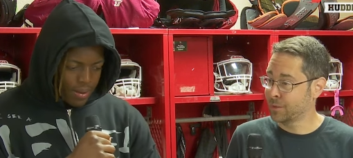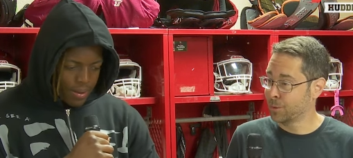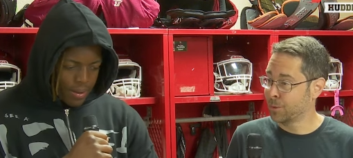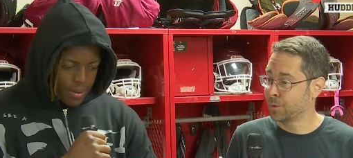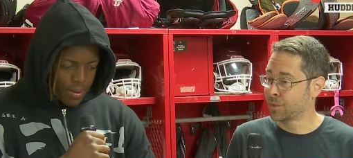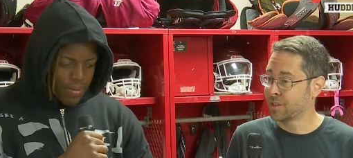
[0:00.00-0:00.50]

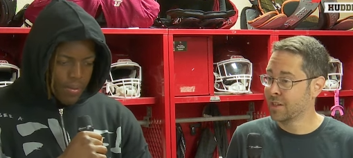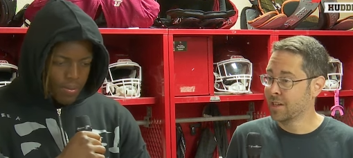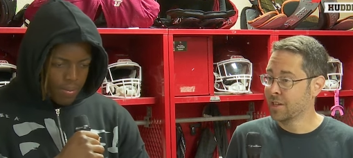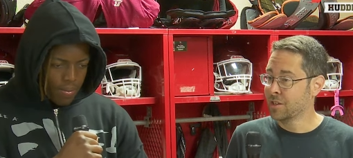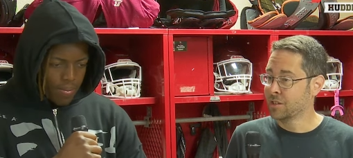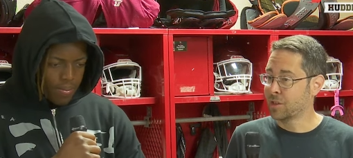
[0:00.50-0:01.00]
Speaker 1: schools.
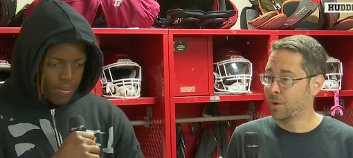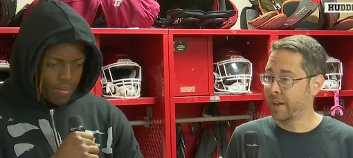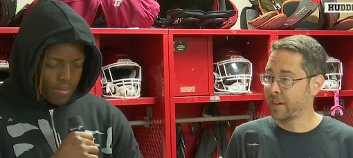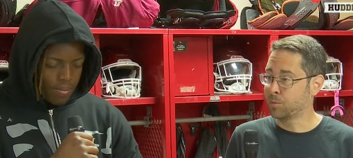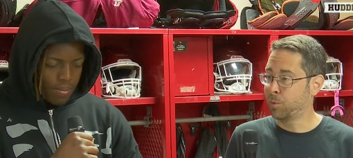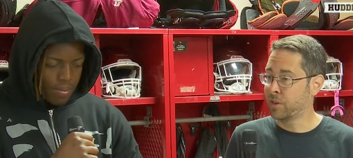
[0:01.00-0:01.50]
So
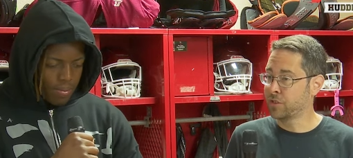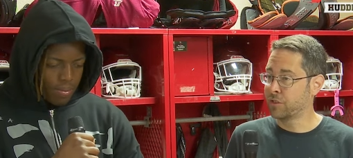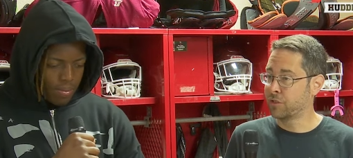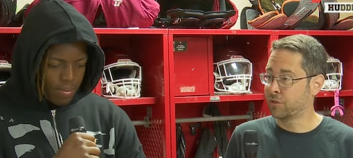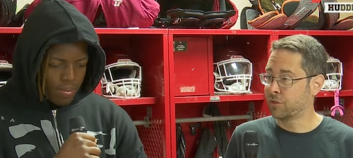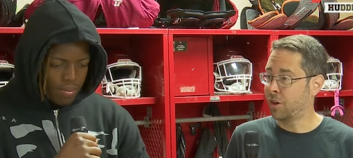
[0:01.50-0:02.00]
I guess what is
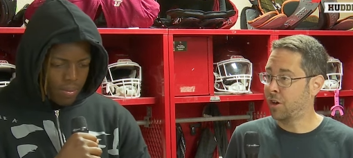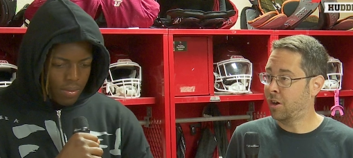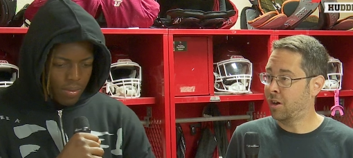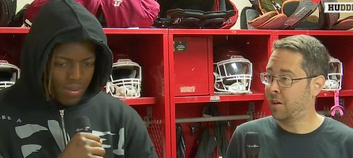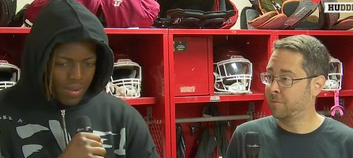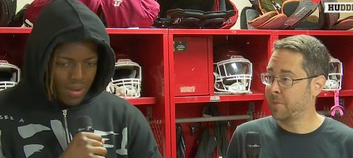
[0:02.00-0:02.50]
the
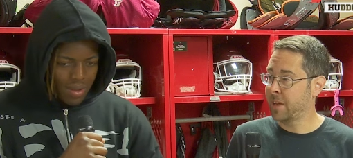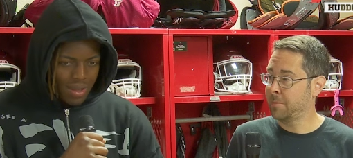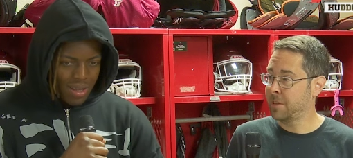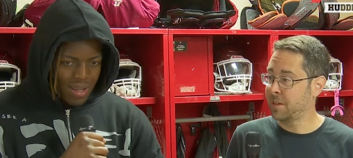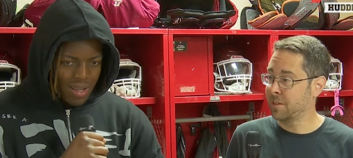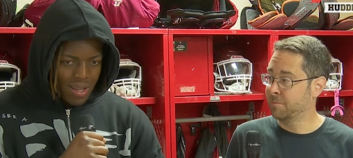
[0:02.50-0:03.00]
draw of
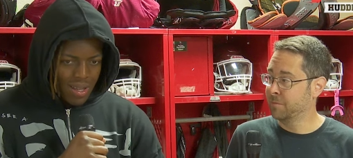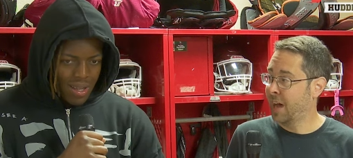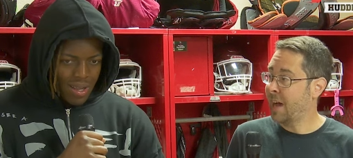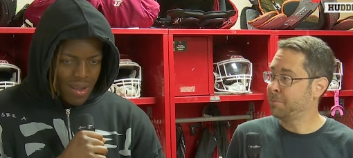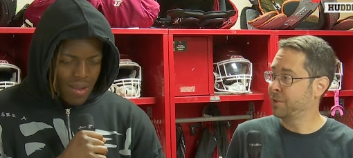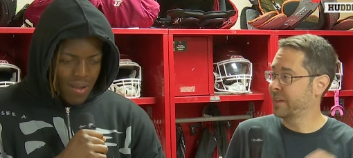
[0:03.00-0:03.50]
maybe
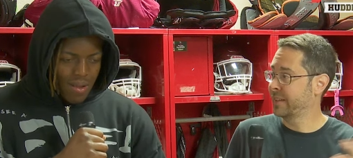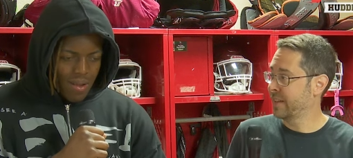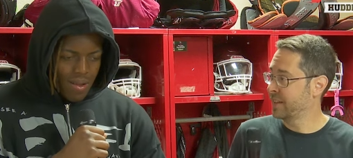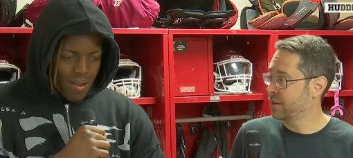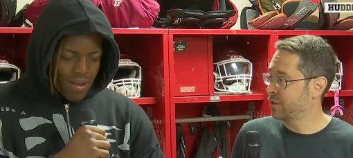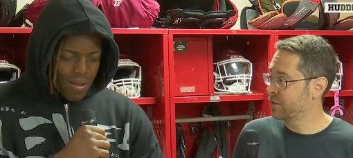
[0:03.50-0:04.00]
not playing
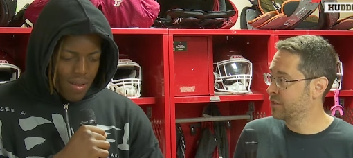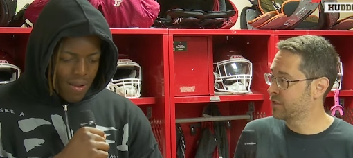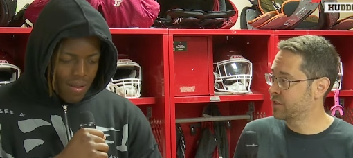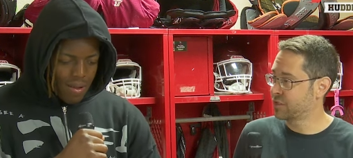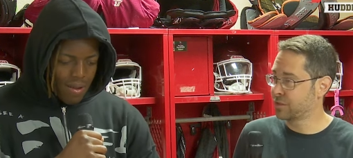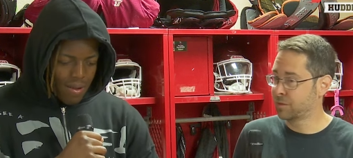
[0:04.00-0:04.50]
the? Or is
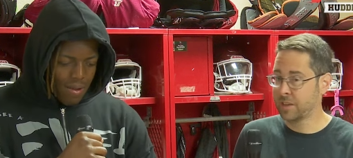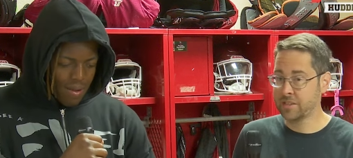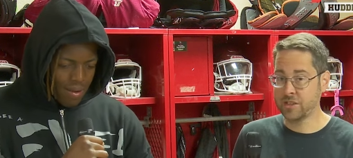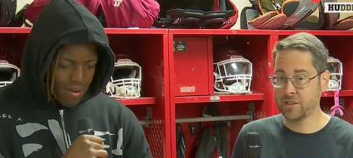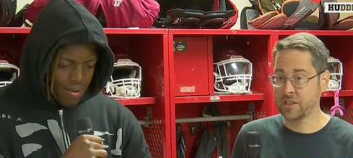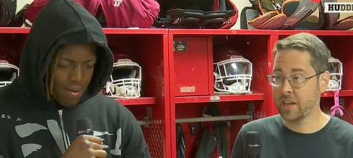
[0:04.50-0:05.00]
it
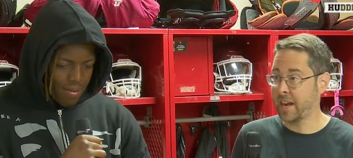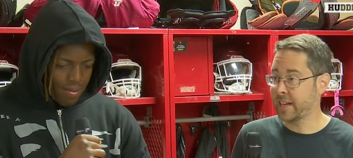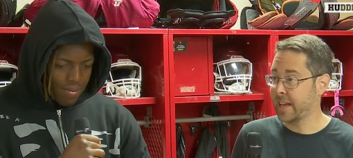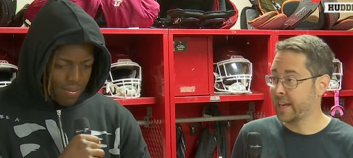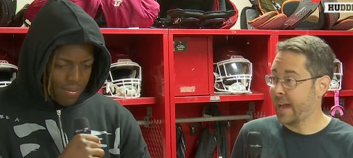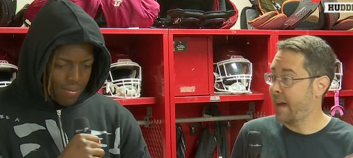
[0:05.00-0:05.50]
just kind
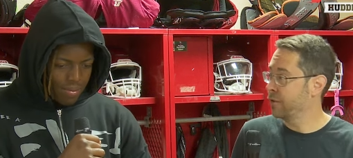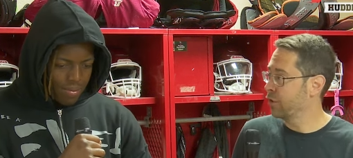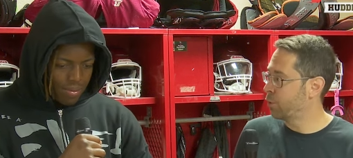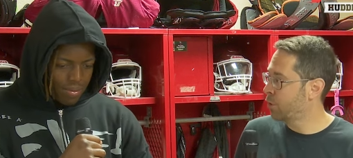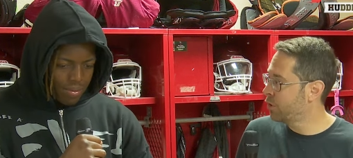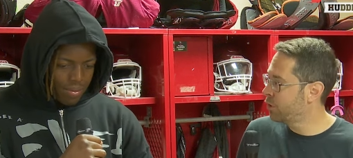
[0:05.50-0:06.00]
of getting out into
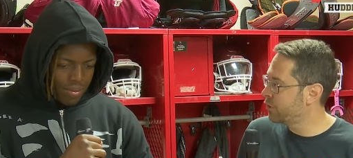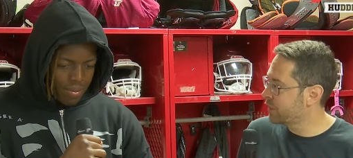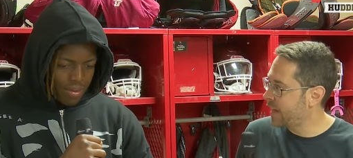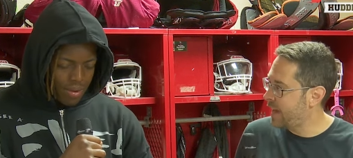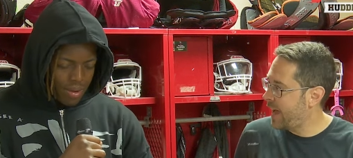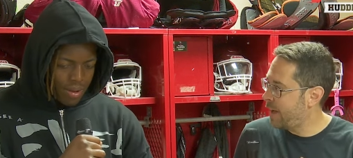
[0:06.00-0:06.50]
the world, or
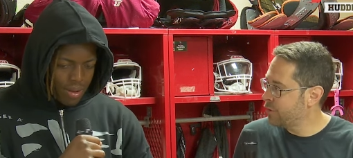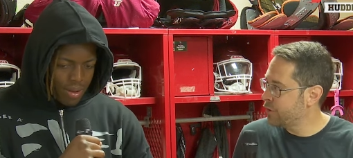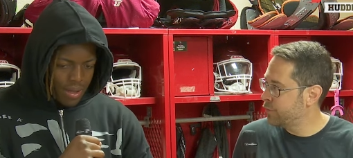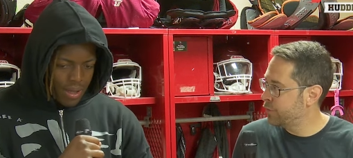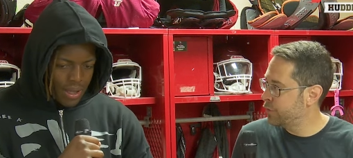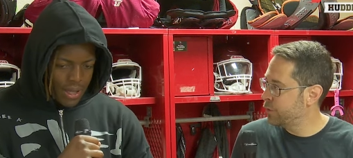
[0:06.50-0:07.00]
kind of how do
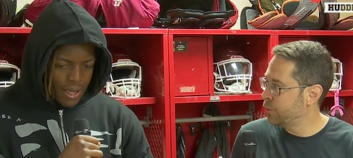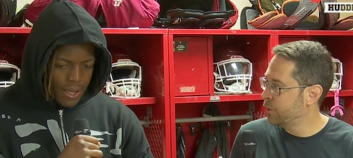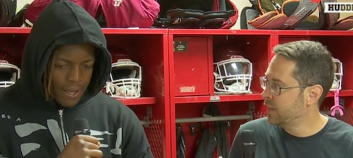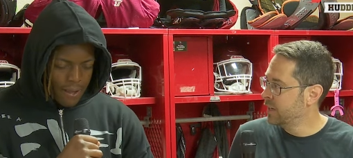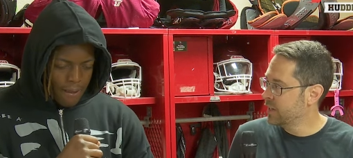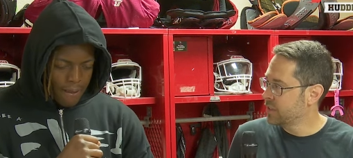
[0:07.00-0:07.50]
you view
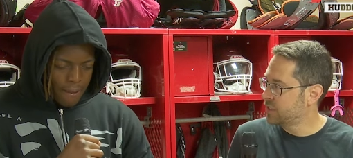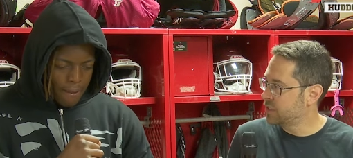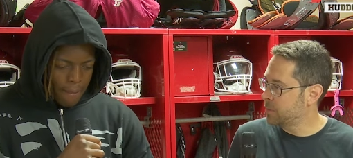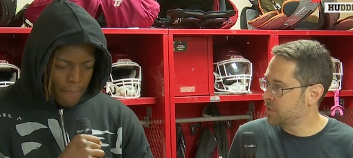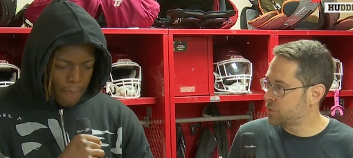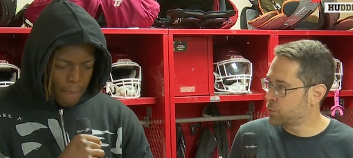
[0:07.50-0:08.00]

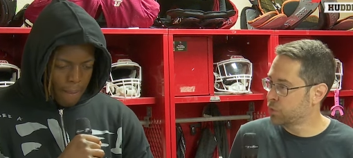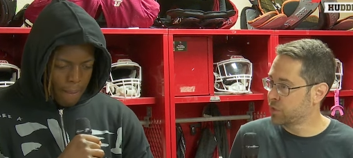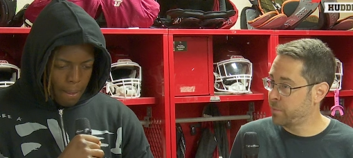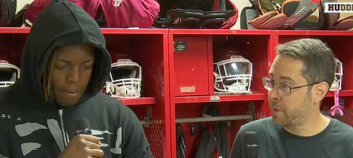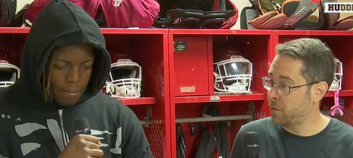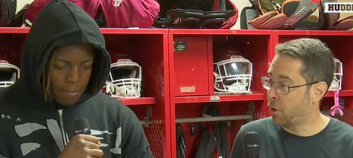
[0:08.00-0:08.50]
some of these schools
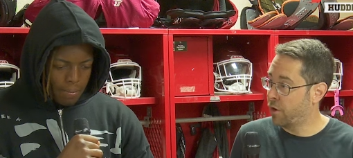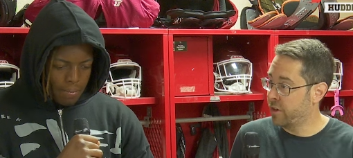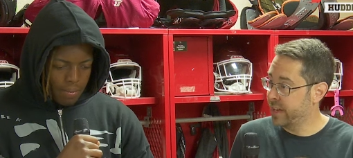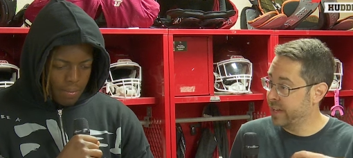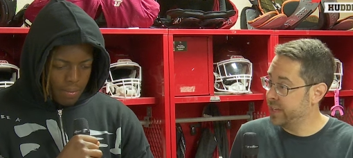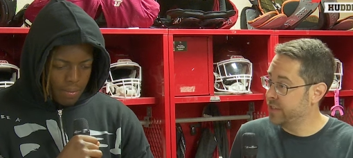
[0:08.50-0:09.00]
that maybe
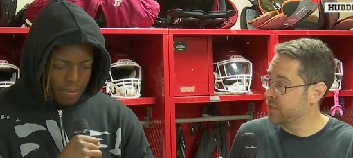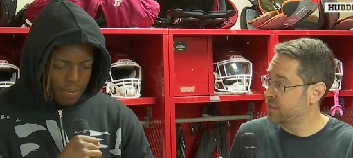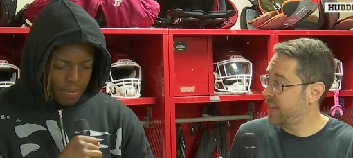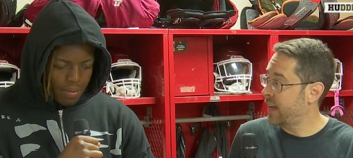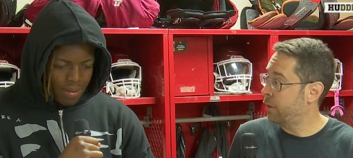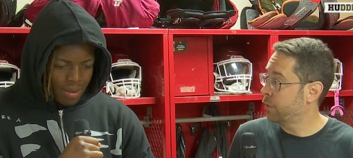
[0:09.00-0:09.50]
aren't in the
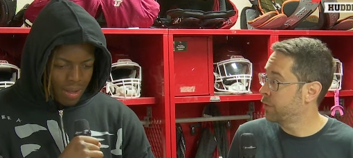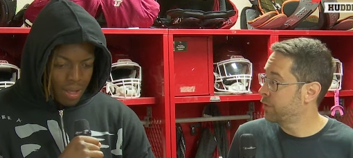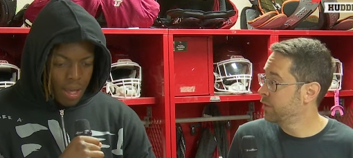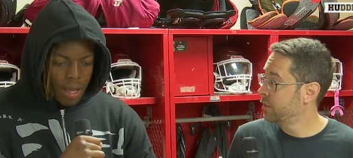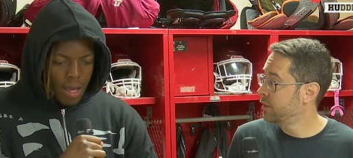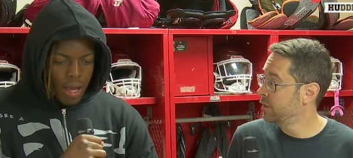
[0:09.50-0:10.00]
South?
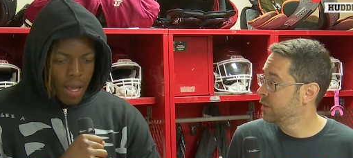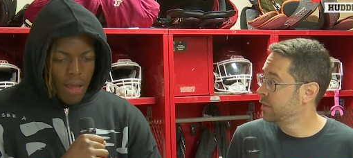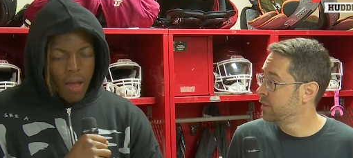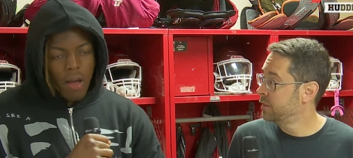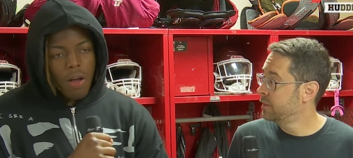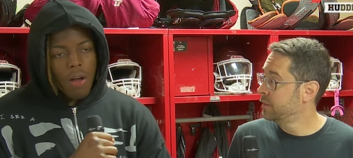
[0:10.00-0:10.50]

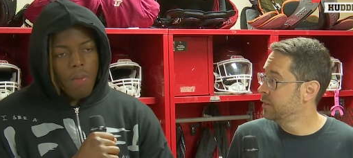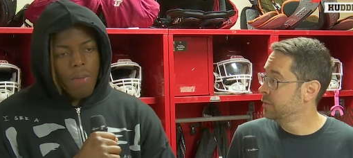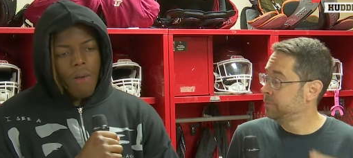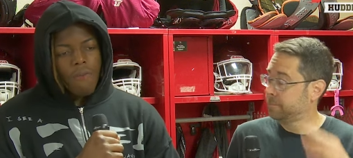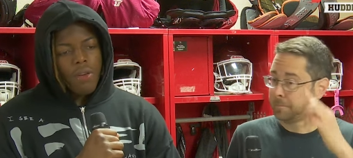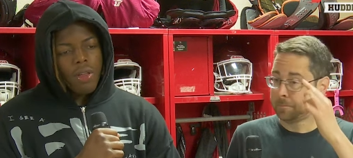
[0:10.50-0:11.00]

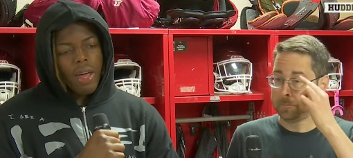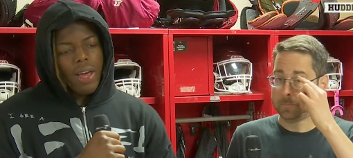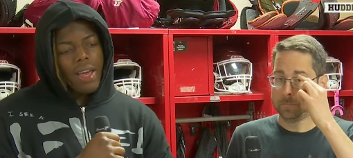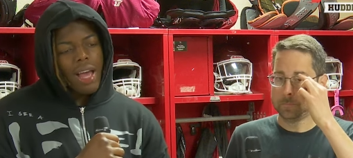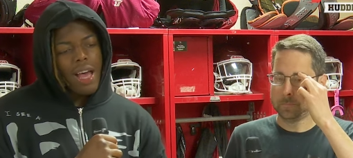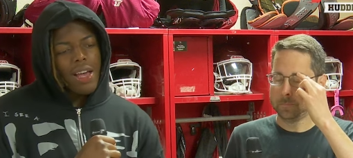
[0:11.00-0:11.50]
I feel
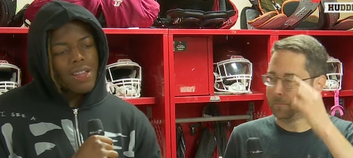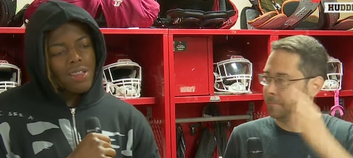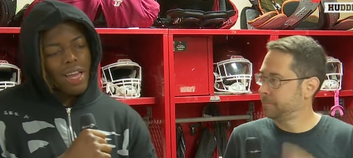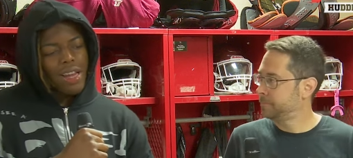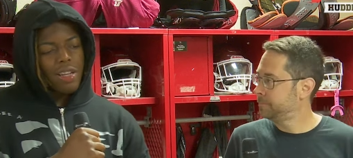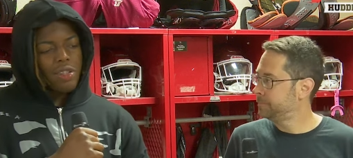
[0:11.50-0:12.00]
like
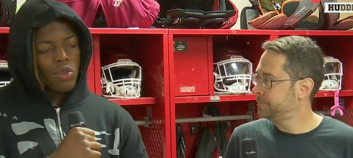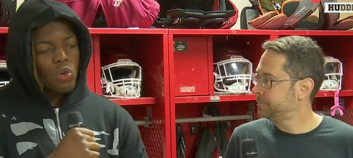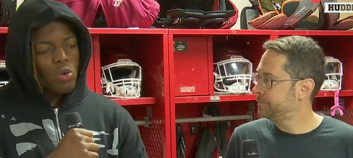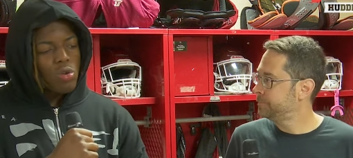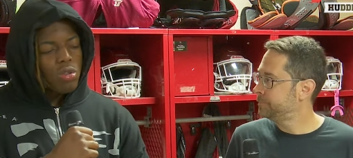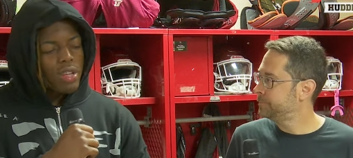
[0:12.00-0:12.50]
the
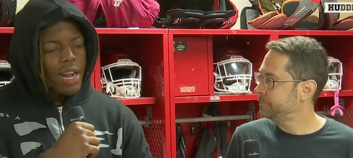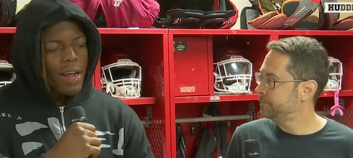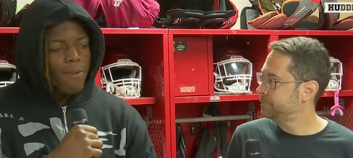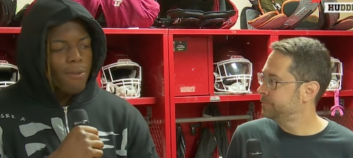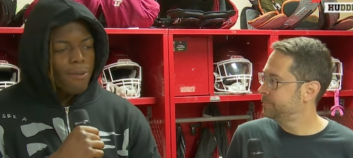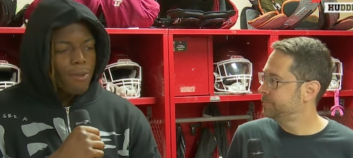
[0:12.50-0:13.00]
schools that
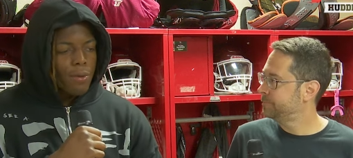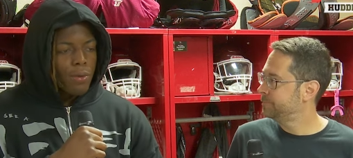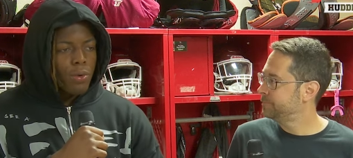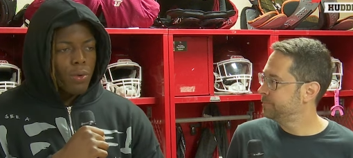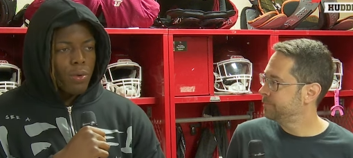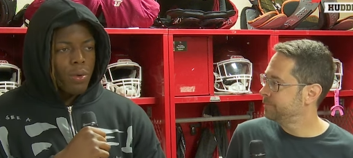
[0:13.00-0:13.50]
I
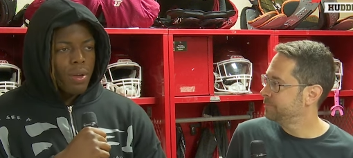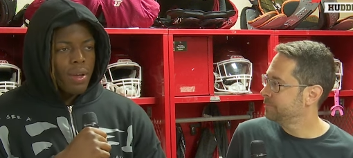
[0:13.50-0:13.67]
view